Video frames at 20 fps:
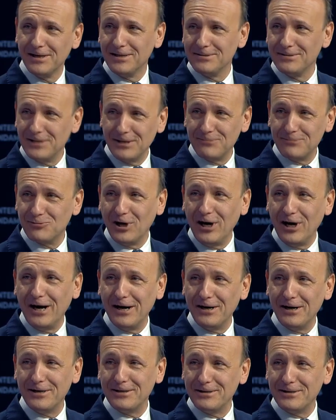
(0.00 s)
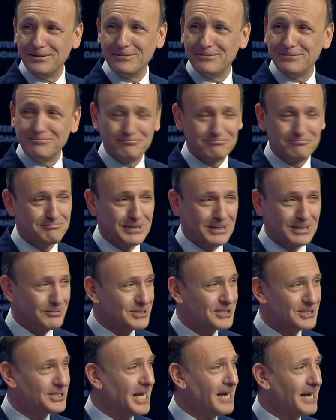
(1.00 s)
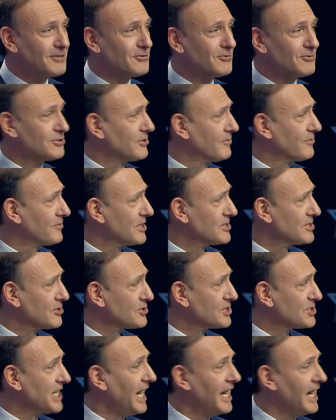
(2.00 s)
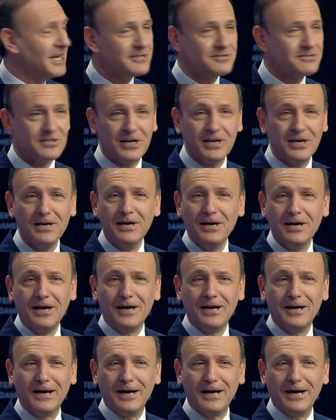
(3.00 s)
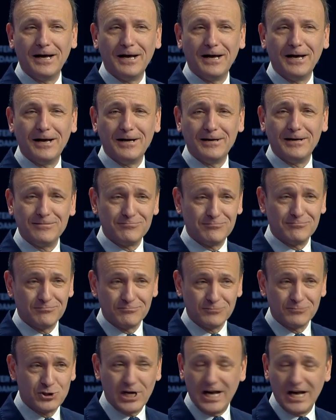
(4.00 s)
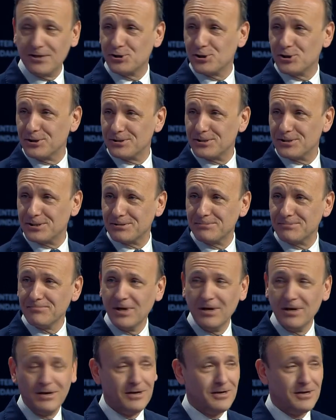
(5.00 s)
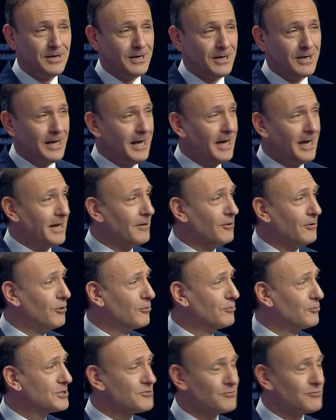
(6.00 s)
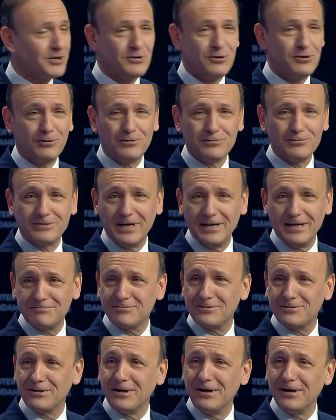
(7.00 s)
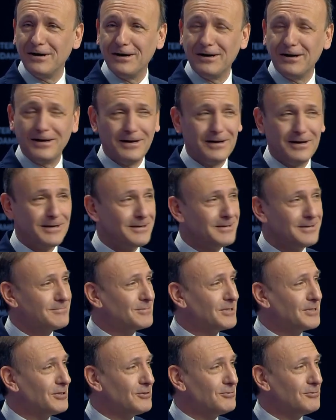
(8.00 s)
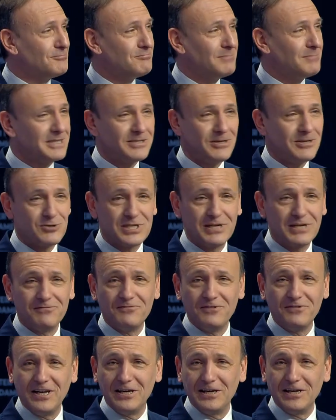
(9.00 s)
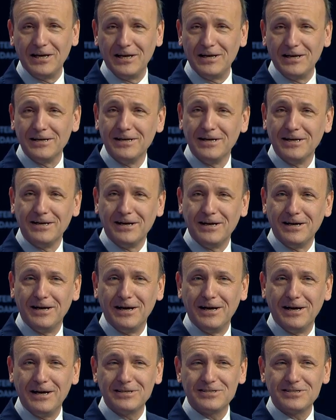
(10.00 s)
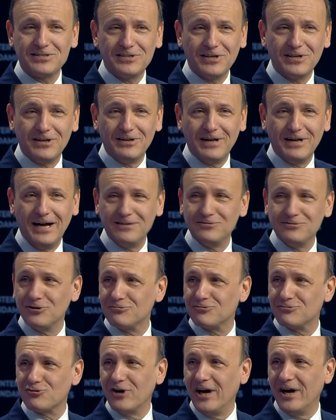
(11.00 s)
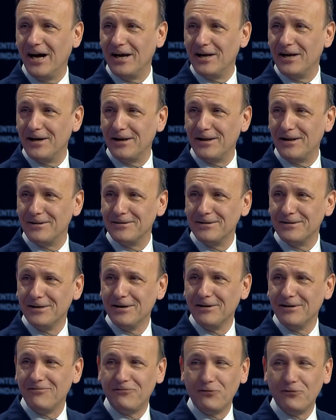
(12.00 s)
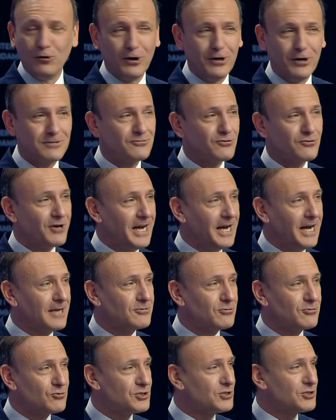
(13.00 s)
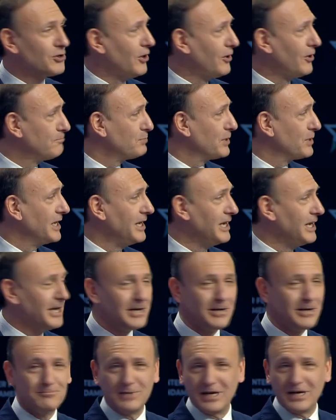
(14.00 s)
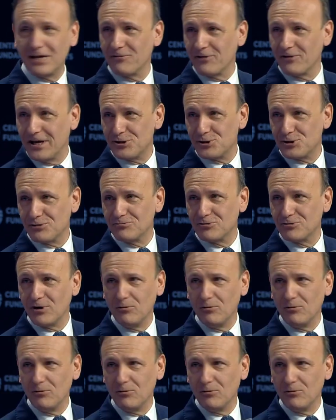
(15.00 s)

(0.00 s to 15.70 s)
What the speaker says: the entire sectors of the society, judges. I always recall that Matteo Salvini is still under trial for trying to stop illegal migration to